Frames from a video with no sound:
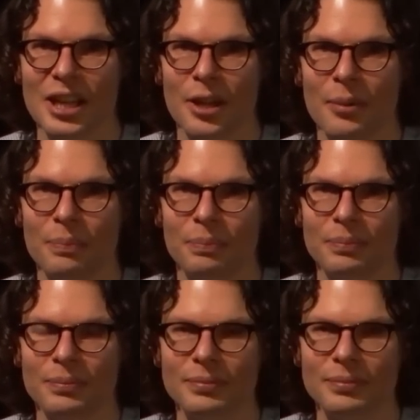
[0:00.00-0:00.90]

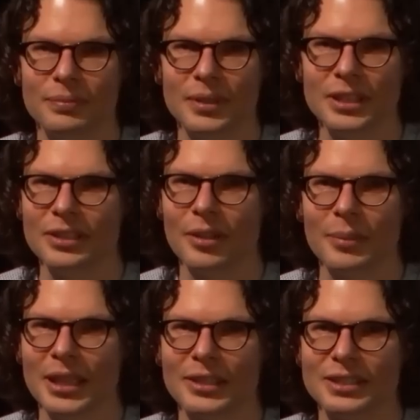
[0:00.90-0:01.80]
I don't know if I'm
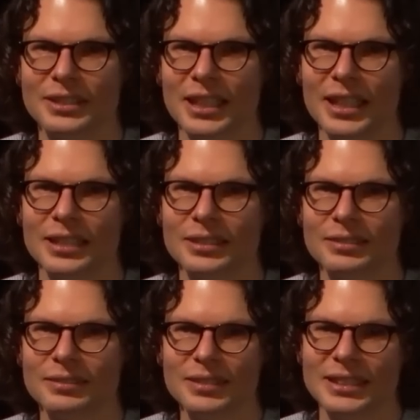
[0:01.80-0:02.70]
allowed to say.
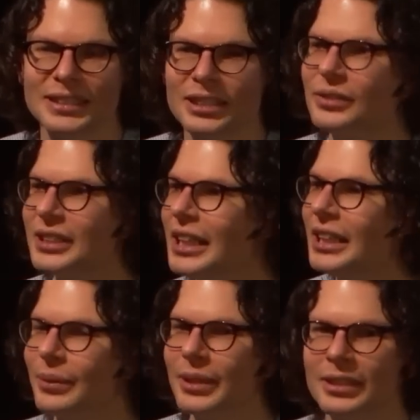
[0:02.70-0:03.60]
Let's don't tell
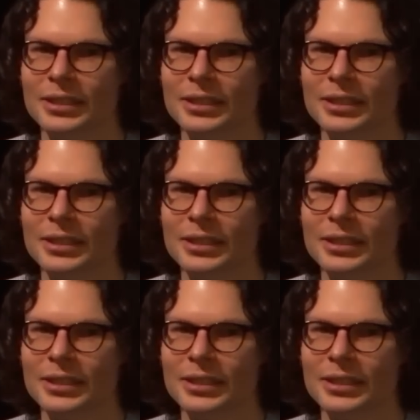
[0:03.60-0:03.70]
anyone.